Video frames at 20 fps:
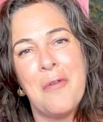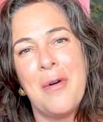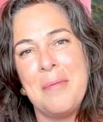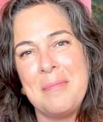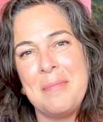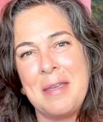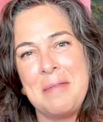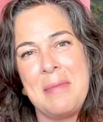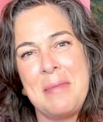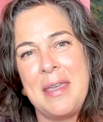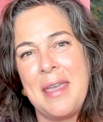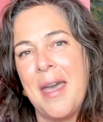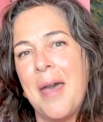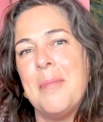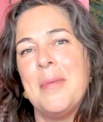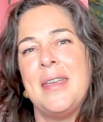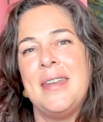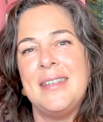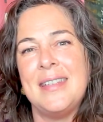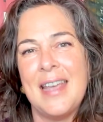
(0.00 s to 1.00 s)
what might be
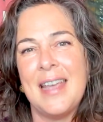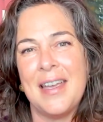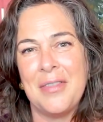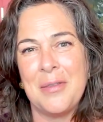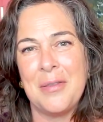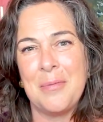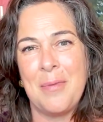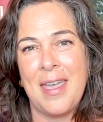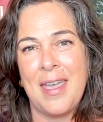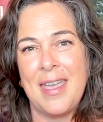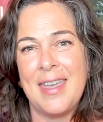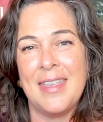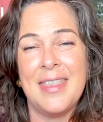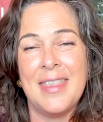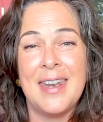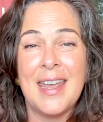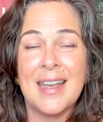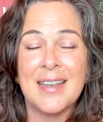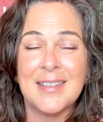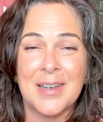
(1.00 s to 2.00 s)
coming down the pike in
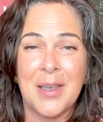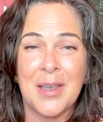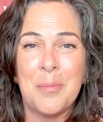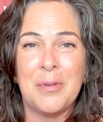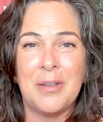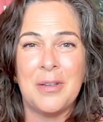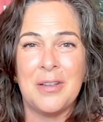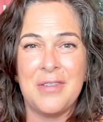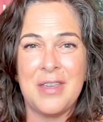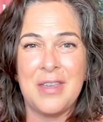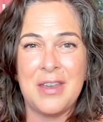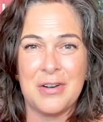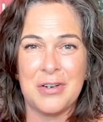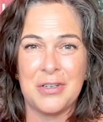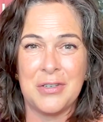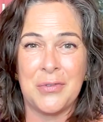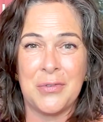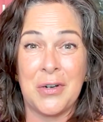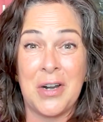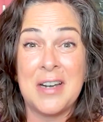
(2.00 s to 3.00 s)
the next couple of
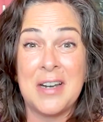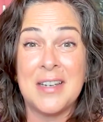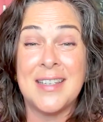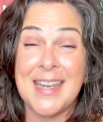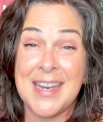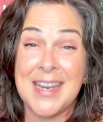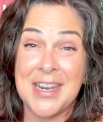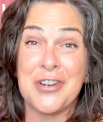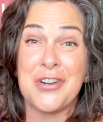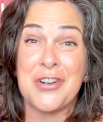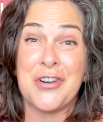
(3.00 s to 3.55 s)
years for our senior